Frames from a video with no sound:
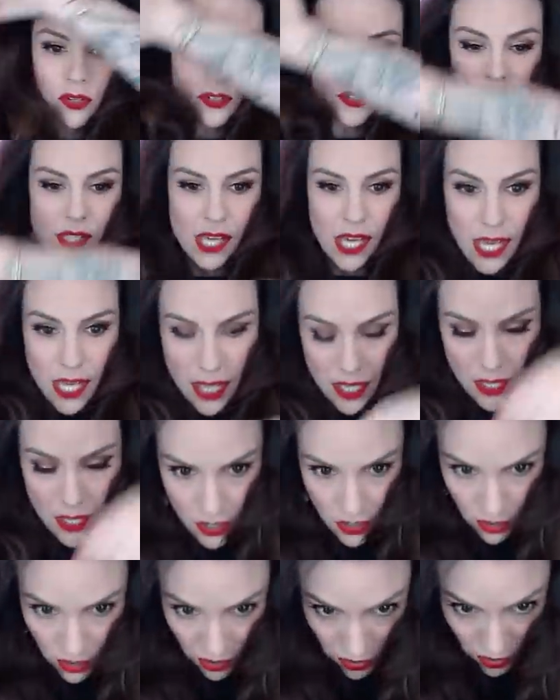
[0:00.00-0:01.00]
There's
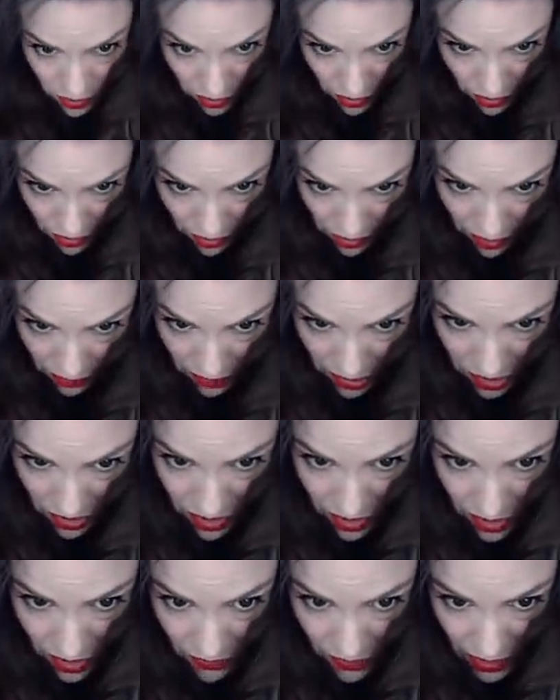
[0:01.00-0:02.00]
that. Let me
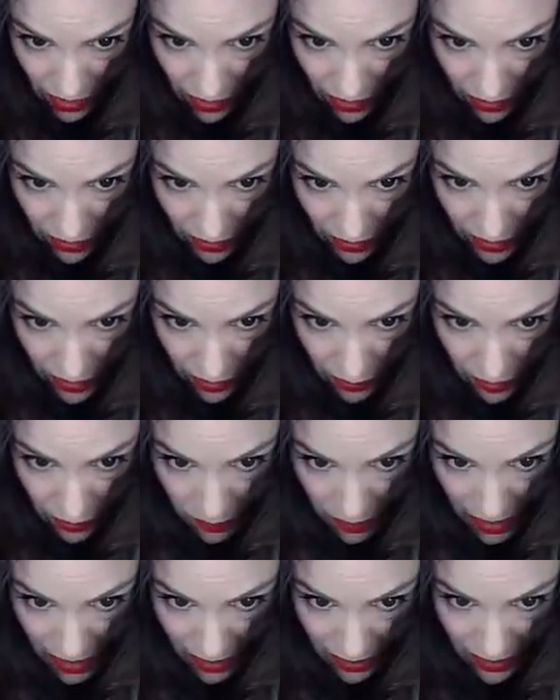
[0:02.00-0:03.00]
just see if I can clean up
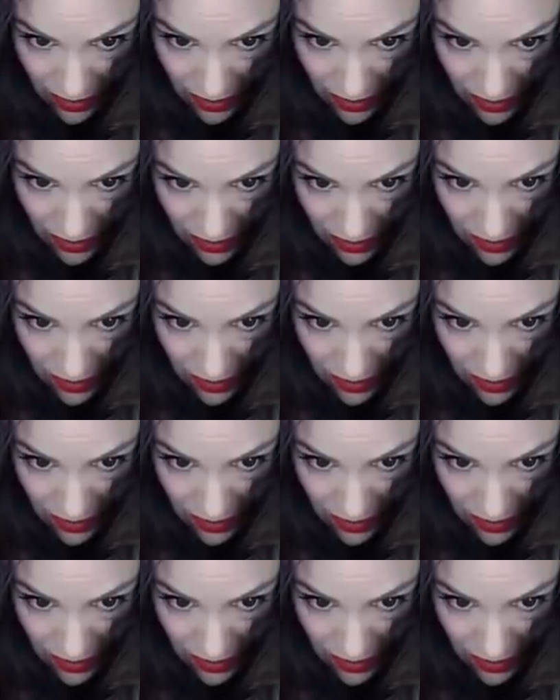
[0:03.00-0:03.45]
the back.